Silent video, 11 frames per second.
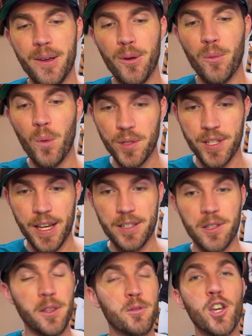we'll see.
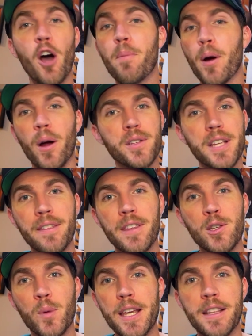So Joe Burrow said
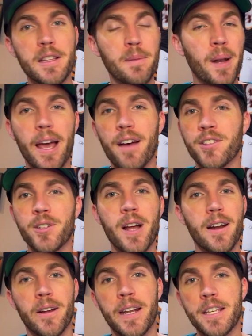this week that the playoffs are
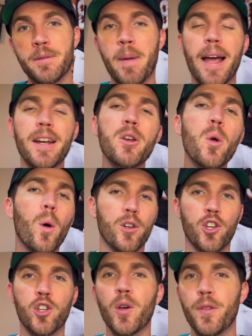not on his mind, nor
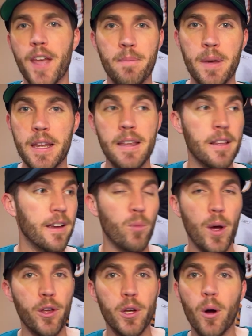should they be.
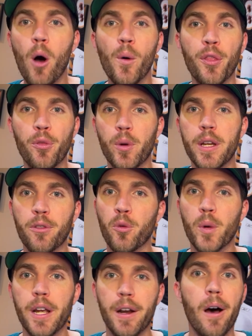Whether you're 0-3 or
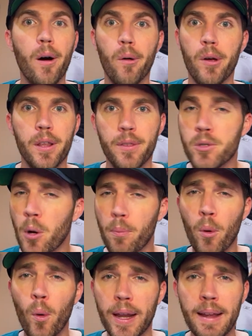3-0, there's no
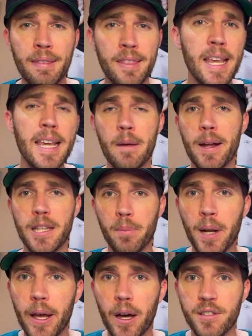point in thinking about the
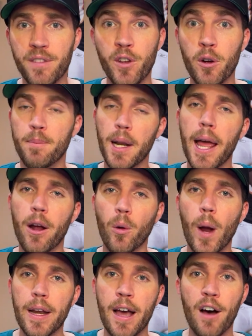playoffs if you're a player
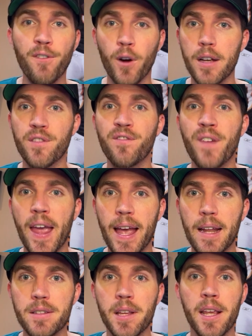right now. For us
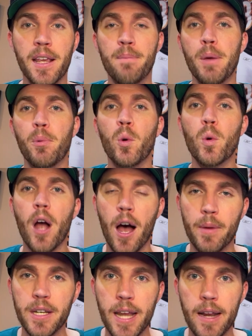fans and people who
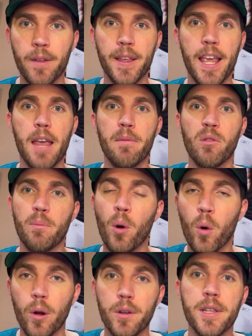commentate on the game and
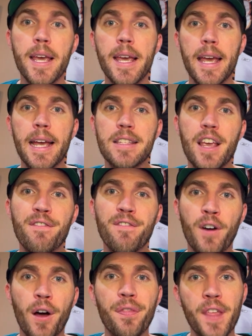reporters, it's a
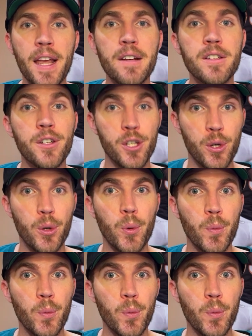fun thing to do,